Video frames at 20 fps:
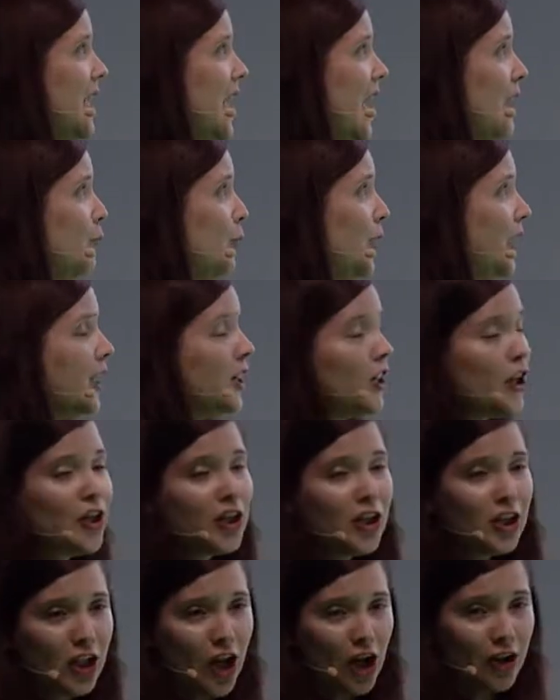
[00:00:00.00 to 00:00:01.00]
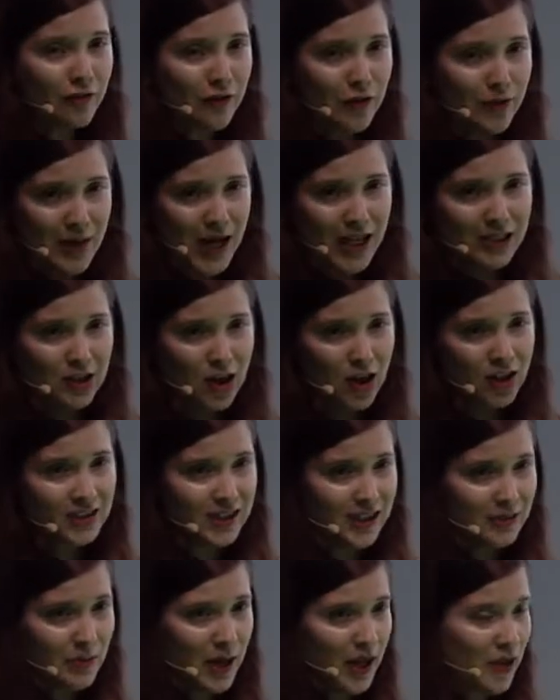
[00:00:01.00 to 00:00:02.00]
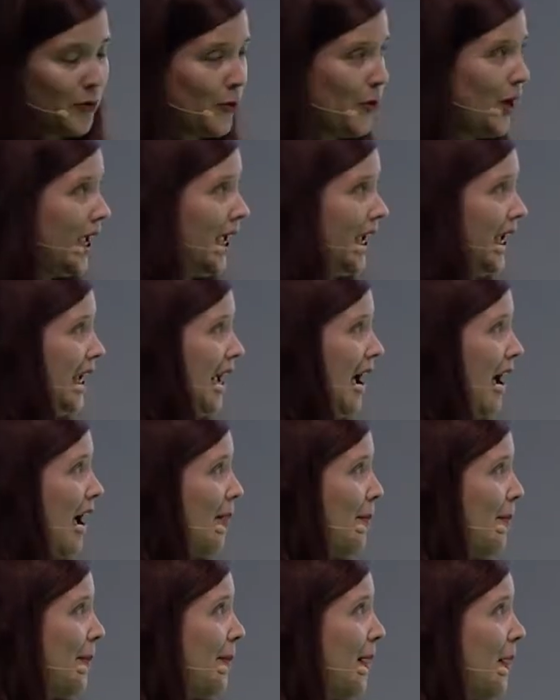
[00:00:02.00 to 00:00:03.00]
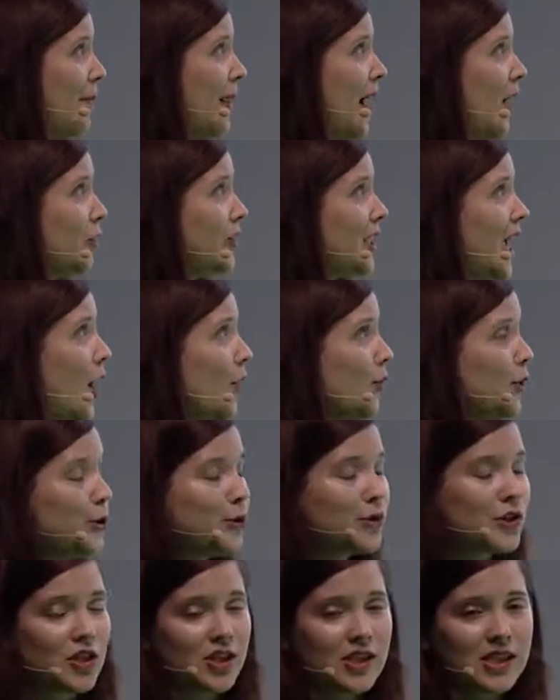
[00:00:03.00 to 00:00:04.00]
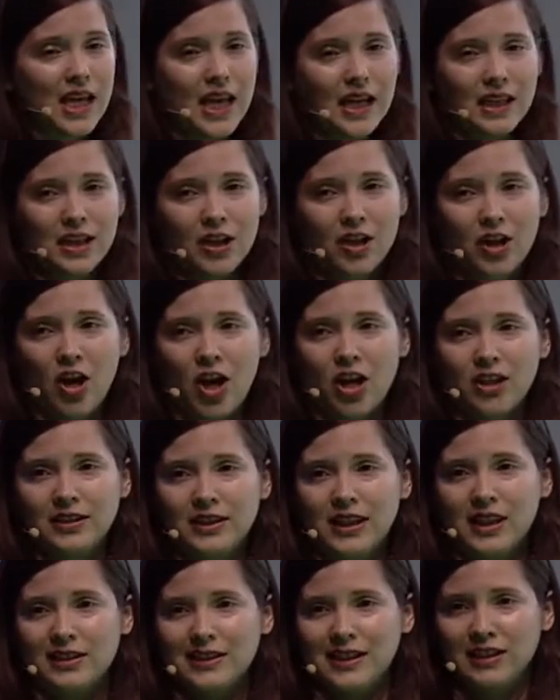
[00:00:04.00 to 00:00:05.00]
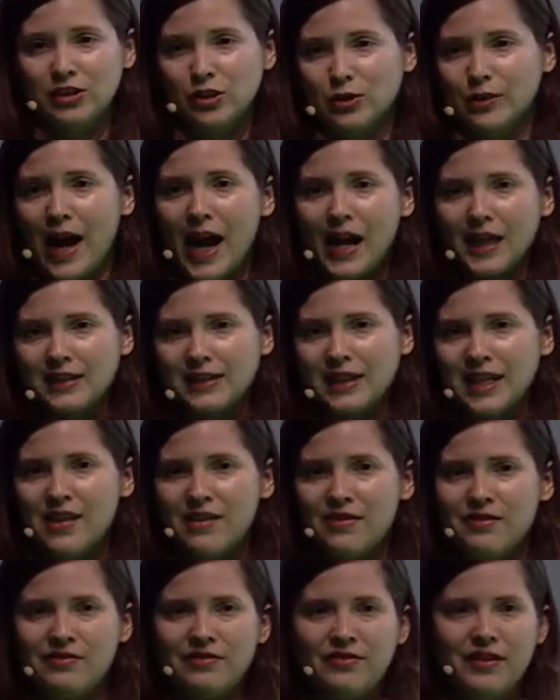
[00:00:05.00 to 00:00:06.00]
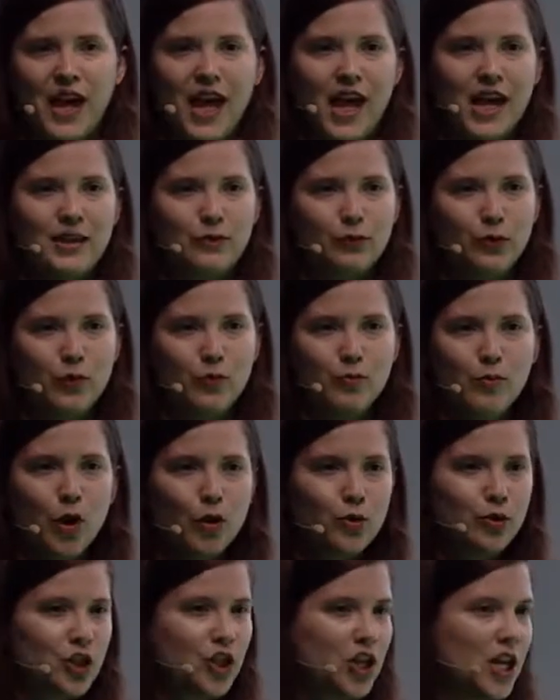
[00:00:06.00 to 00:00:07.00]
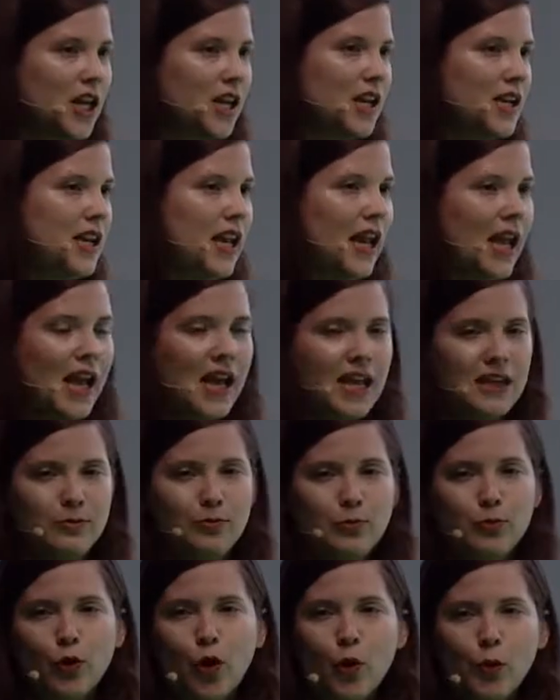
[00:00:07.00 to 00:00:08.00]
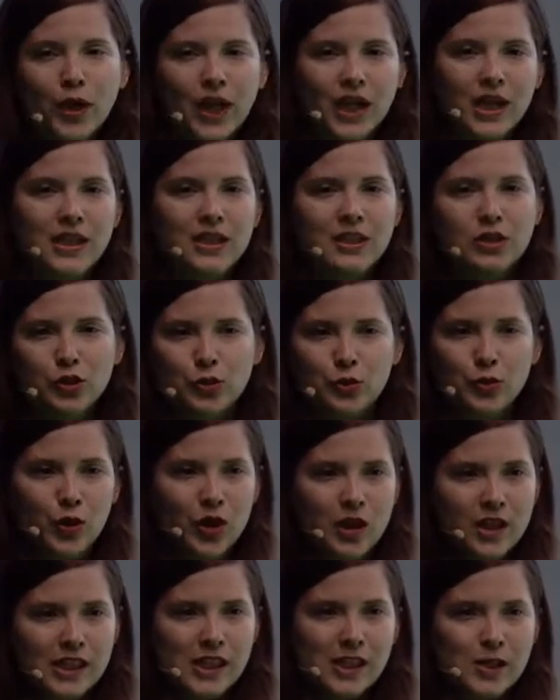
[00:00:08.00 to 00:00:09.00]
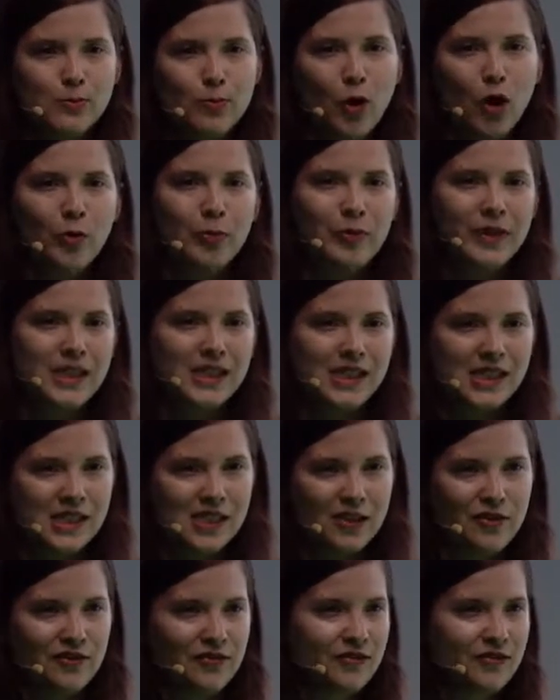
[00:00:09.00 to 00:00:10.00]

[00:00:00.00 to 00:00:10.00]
We can learn a lot from that content, by the way, about how users like their content interactive and with motion and broken into small pieces of